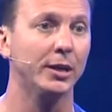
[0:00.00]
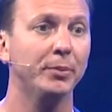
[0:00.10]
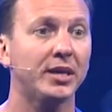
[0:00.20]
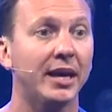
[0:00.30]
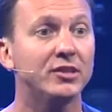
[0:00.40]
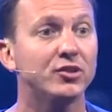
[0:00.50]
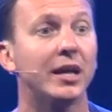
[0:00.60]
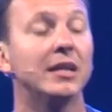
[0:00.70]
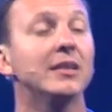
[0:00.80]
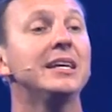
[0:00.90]
implication
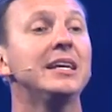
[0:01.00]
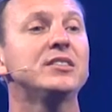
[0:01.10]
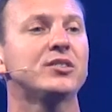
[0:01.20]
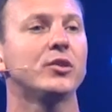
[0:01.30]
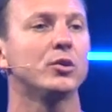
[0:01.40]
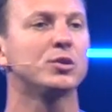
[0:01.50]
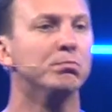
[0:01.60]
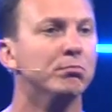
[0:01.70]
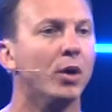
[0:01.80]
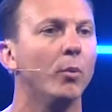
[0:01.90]
that leads to those
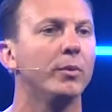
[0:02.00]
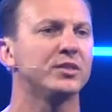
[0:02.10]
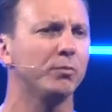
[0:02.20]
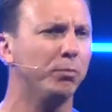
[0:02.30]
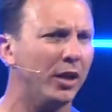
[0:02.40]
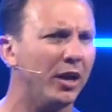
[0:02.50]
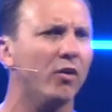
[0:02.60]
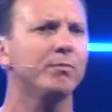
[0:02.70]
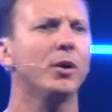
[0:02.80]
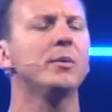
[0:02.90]
moments of
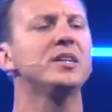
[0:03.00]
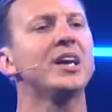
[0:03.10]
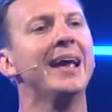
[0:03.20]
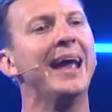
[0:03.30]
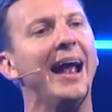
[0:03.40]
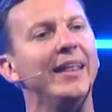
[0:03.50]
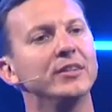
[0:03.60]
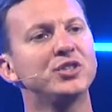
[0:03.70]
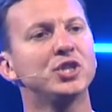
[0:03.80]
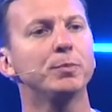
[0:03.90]
playoff moments and
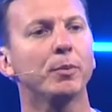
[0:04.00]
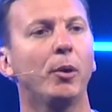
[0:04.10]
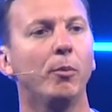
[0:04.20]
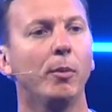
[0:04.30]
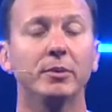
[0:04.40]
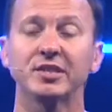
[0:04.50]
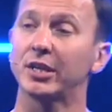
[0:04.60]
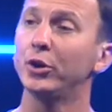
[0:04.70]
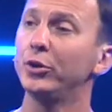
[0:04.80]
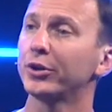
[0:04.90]
then Super Bowl moments
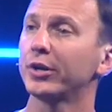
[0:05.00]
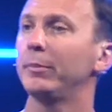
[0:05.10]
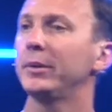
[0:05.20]
like who you're going to